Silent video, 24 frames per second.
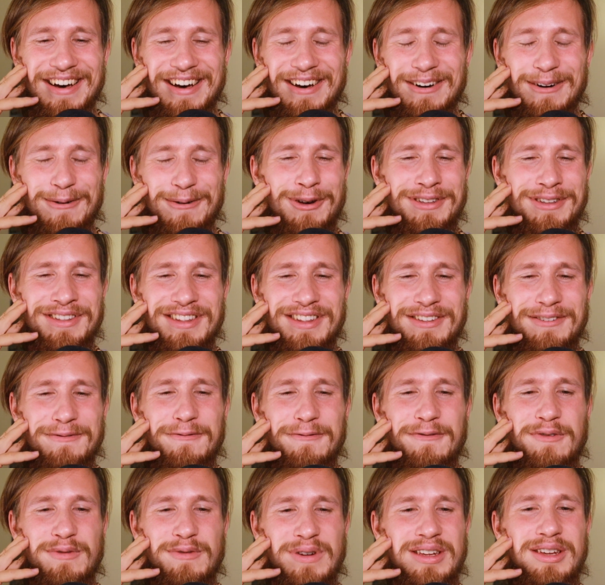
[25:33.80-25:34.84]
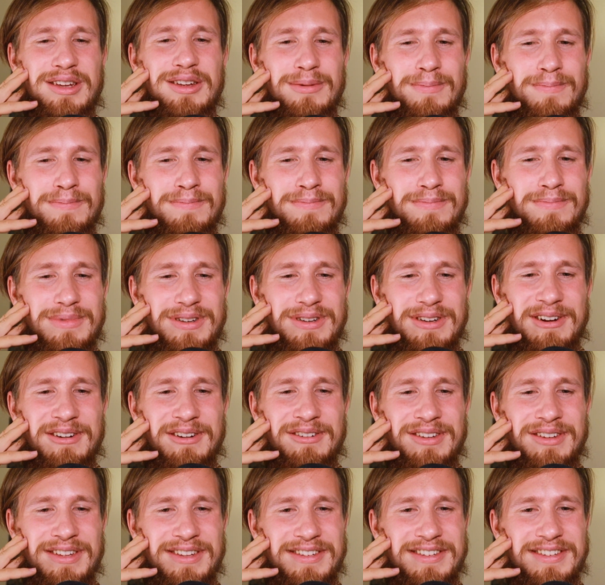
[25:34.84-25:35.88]
What freedom there
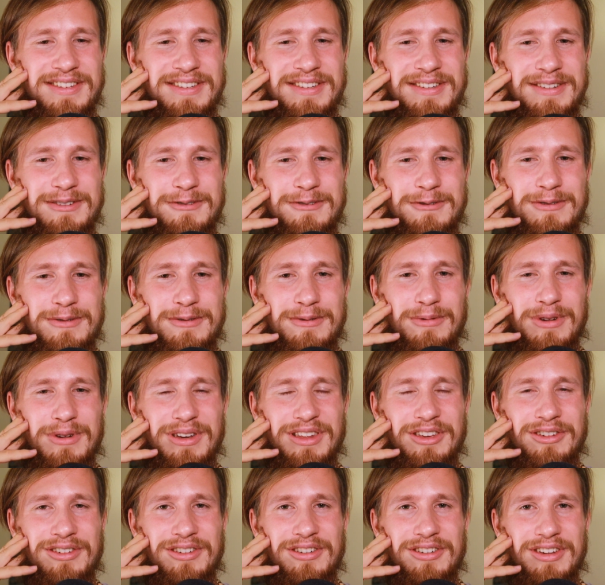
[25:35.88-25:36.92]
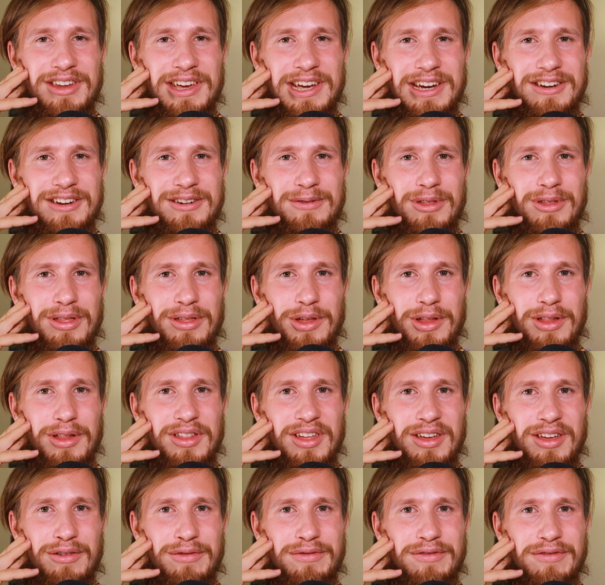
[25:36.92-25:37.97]
is when you're connected with
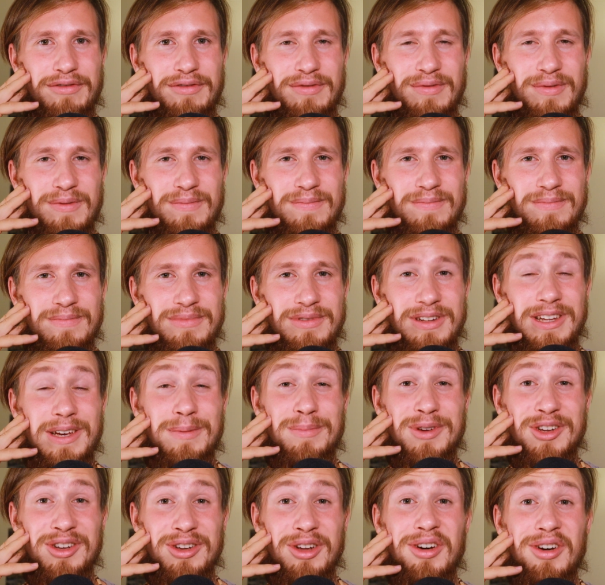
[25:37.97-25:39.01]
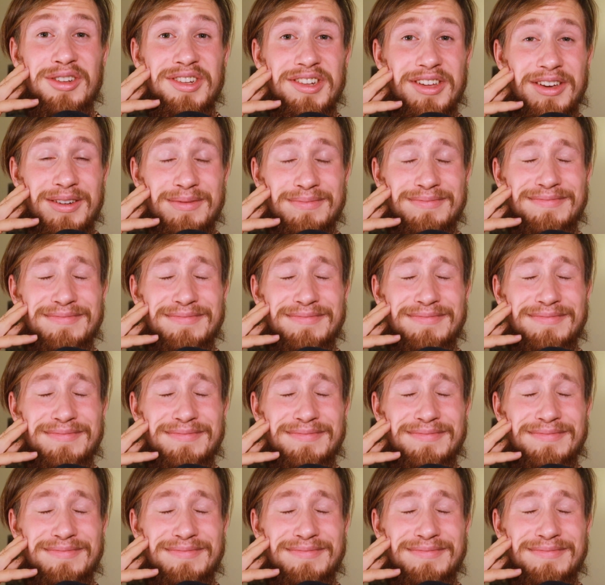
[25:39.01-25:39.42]
yourself. Timid Noske.